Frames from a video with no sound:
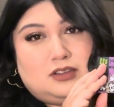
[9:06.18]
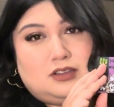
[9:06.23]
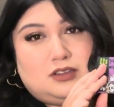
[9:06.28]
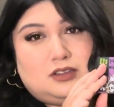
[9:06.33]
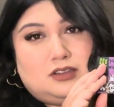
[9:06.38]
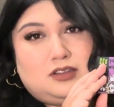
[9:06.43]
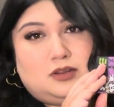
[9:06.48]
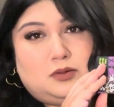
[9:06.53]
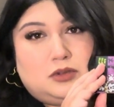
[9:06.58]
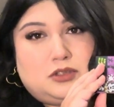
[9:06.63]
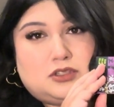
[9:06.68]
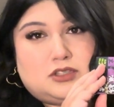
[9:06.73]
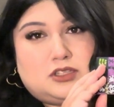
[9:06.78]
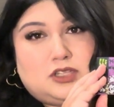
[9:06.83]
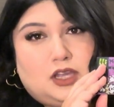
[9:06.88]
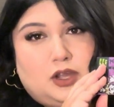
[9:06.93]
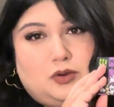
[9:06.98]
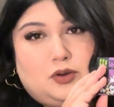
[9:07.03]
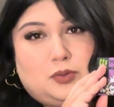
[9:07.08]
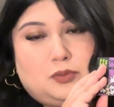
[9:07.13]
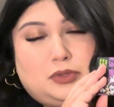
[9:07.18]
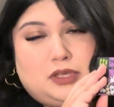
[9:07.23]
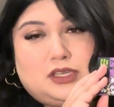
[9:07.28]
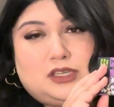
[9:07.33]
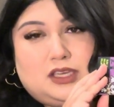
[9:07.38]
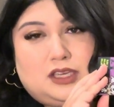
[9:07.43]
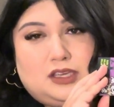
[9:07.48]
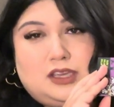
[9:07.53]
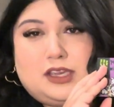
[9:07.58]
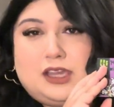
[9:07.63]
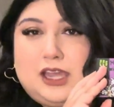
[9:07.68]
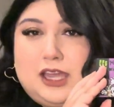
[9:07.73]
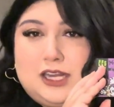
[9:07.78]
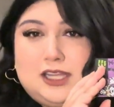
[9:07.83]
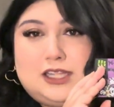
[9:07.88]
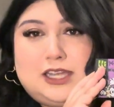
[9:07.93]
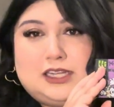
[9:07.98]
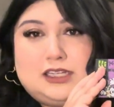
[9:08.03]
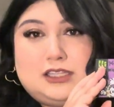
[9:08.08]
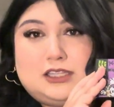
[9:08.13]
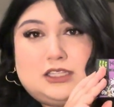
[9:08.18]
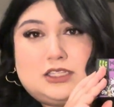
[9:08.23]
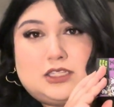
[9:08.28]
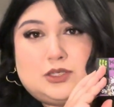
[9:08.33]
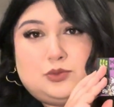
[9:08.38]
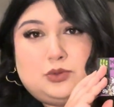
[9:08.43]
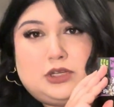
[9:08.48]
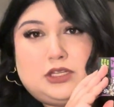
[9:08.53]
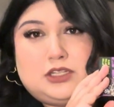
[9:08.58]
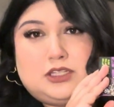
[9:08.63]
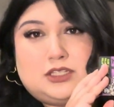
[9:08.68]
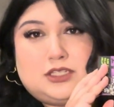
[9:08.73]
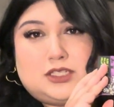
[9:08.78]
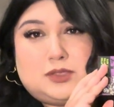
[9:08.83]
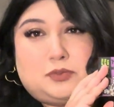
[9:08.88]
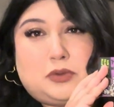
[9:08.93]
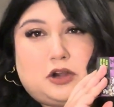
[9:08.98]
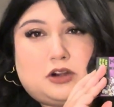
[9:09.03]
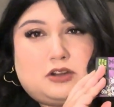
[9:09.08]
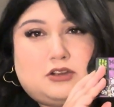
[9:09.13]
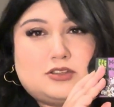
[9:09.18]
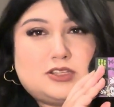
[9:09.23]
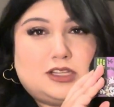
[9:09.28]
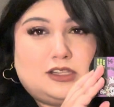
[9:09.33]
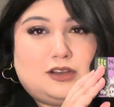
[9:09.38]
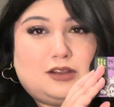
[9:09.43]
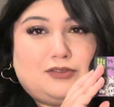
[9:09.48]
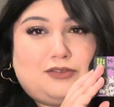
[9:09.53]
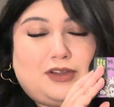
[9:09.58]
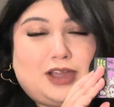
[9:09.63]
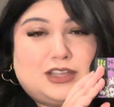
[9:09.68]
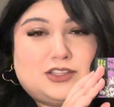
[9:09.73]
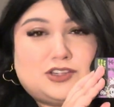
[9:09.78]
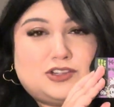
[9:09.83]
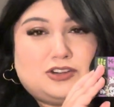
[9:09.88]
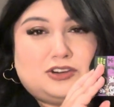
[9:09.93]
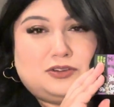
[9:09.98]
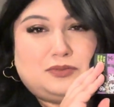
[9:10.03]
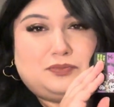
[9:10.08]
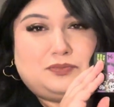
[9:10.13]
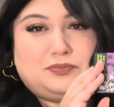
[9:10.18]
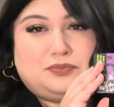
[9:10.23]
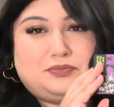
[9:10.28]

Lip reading: a little bit slower blinking. I kind of like this one. It sparkles a little faster.